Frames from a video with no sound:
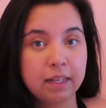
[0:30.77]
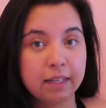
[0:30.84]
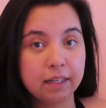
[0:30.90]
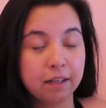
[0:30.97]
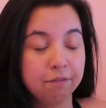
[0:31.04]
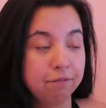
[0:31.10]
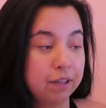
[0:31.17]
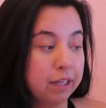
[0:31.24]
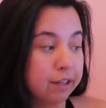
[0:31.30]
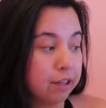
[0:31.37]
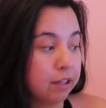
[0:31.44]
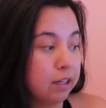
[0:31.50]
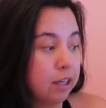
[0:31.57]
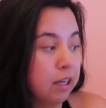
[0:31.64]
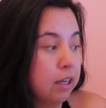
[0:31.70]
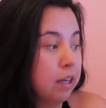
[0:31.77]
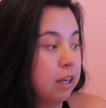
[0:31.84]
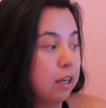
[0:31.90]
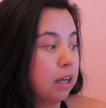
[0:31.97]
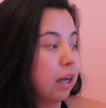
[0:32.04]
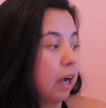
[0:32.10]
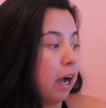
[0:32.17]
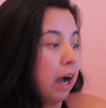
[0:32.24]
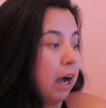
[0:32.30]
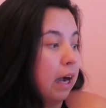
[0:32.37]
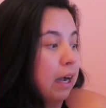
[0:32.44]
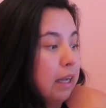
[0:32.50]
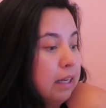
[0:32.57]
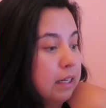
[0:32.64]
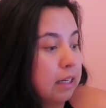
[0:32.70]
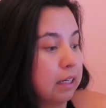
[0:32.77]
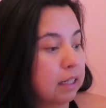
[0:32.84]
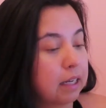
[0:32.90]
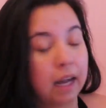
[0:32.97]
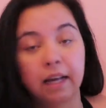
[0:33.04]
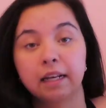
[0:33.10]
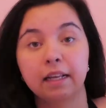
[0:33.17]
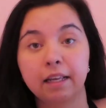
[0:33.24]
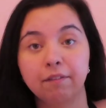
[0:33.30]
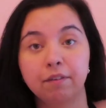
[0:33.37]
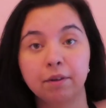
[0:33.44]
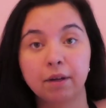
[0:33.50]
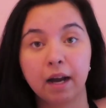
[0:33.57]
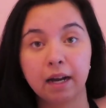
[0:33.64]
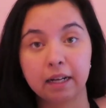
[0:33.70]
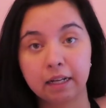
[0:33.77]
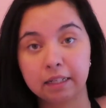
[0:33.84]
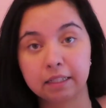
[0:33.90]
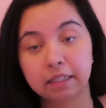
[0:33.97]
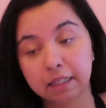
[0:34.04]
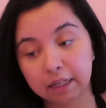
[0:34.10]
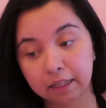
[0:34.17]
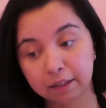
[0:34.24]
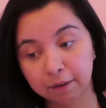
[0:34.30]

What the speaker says: And I figured I'd kind of give you guys